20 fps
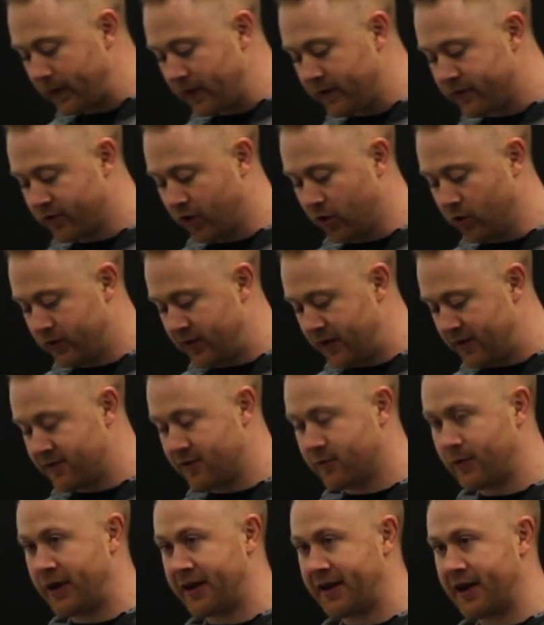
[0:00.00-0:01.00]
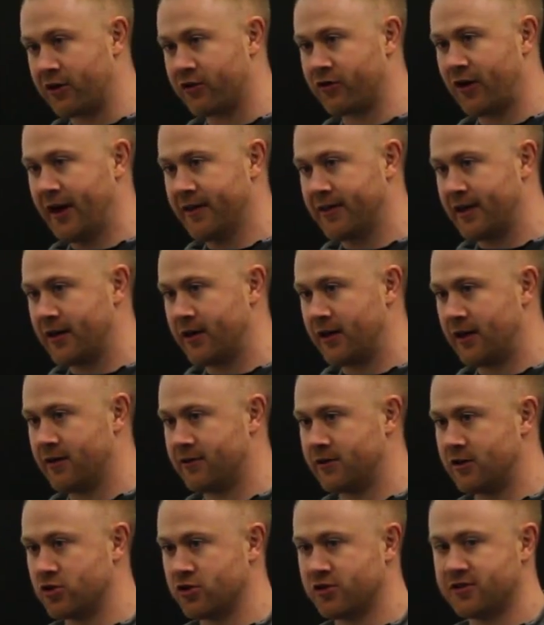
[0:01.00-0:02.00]
So the easiest way to counteract that
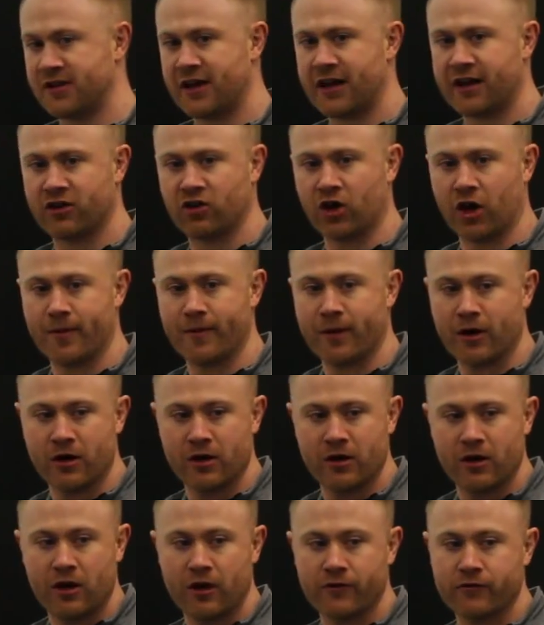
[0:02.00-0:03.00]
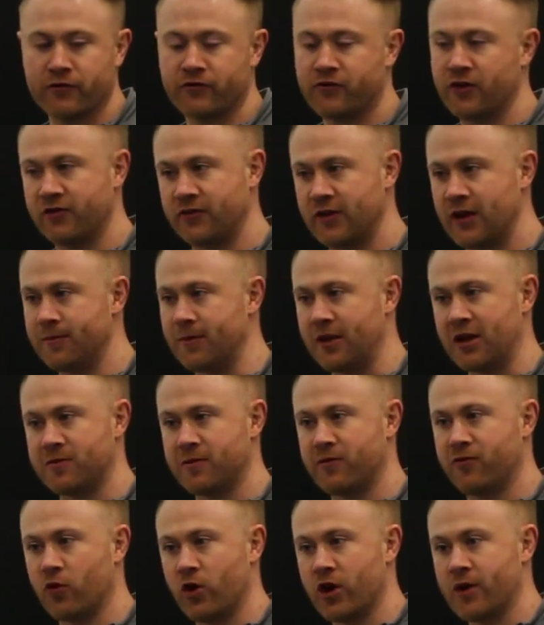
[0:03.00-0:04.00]
is to just set a timer for 15 minutes
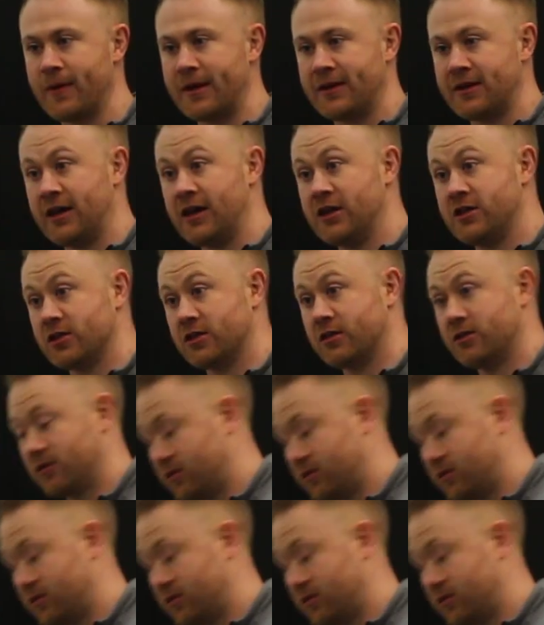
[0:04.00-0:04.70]
before you're meant to eat.